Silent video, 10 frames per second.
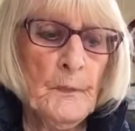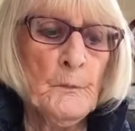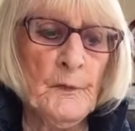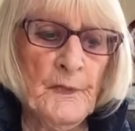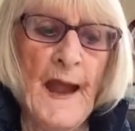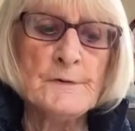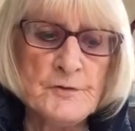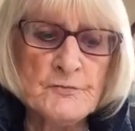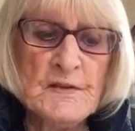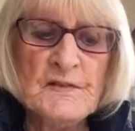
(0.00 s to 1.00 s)

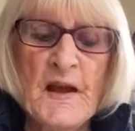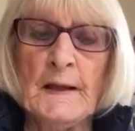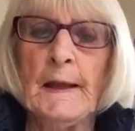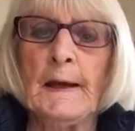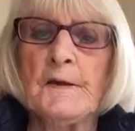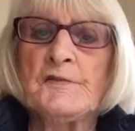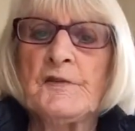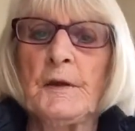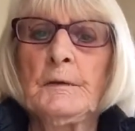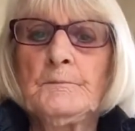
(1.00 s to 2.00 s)
without
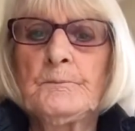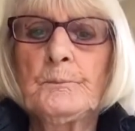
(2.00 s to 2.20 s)
retaliating,